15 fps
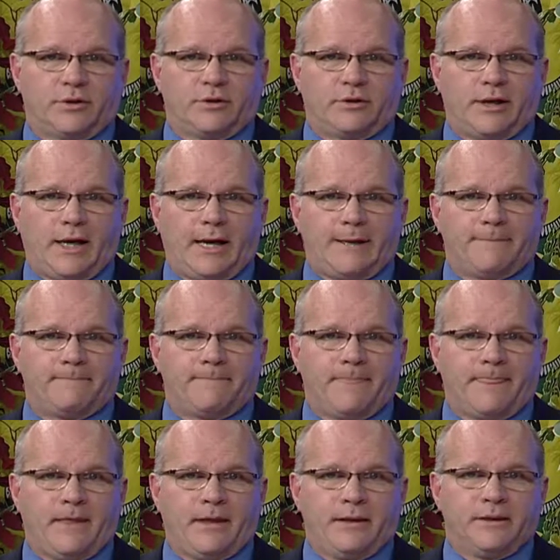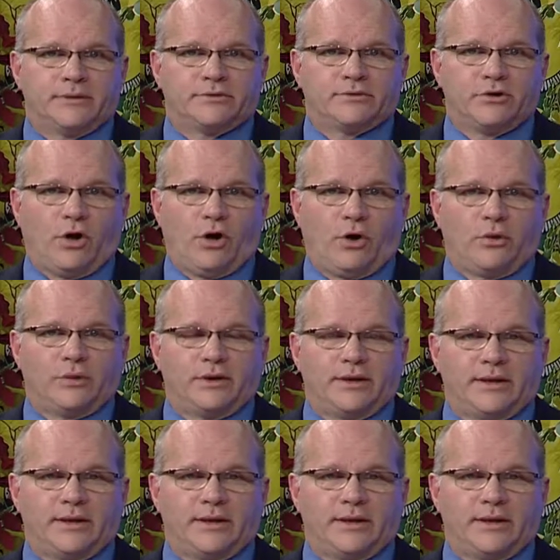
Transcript: or not. So